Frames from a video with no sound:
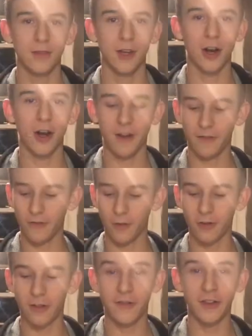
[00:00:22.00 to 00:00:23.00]
Alright, for
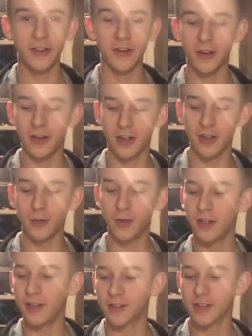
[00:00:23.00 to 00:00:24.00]
the fifth ingredient, you'll be
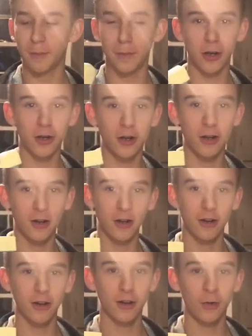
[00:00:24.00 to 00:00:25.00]
needing some butter
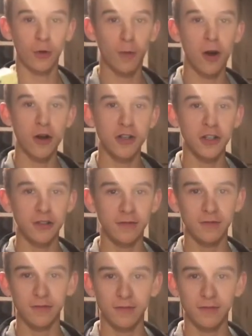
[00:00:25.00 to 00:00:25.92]
or margarine.